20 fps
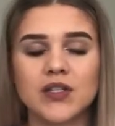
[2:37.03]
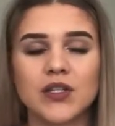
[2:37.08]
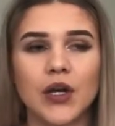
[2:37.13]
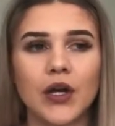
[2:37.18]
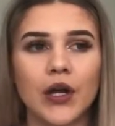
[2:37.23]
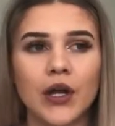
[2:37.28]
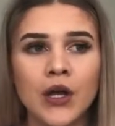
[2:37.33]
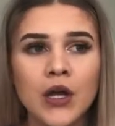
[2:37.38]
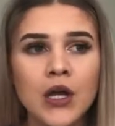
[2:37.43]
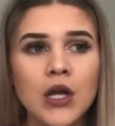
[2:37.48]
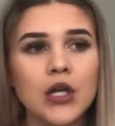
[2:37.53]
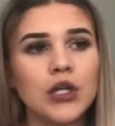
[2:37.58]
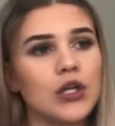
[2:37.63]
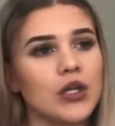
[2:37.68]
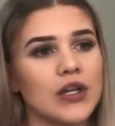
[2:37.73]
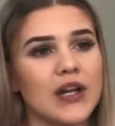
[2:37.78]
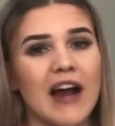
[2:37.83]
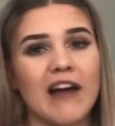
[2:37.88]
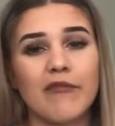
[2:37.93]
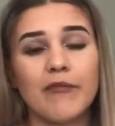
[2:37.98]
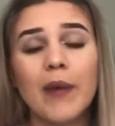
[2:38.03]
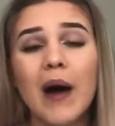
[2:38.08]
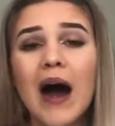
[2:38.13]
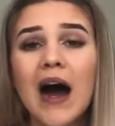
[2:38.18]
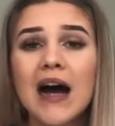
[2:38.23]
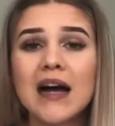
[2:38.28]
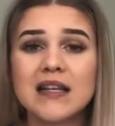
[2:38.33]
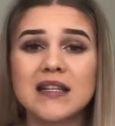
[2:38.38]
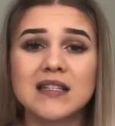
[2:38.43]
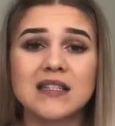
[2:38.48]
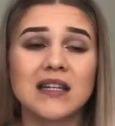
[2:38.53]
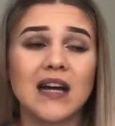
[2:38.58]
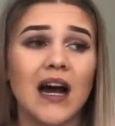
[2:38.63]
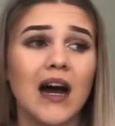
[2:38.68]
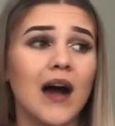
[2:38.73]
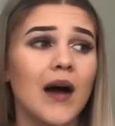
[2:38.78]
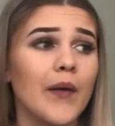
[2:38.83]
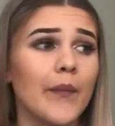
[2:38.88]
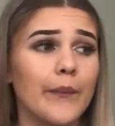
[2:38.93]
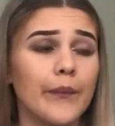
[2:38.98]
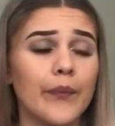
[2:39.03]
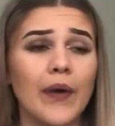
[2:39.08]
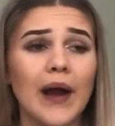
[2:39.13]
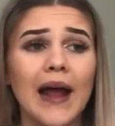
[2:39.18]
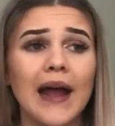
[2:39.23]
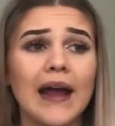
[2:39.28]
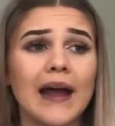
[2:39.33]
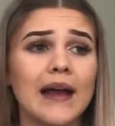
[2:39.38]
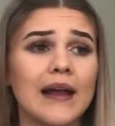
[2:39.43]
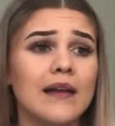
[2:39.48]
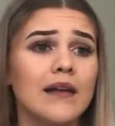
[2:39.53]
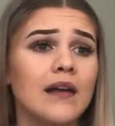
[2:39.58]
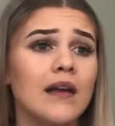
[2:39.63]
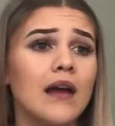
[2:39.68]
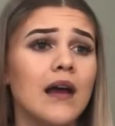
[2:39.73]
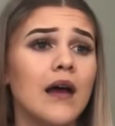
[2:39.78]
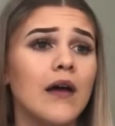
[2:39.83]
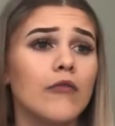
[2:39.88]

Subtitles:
So you could have pasta, bread,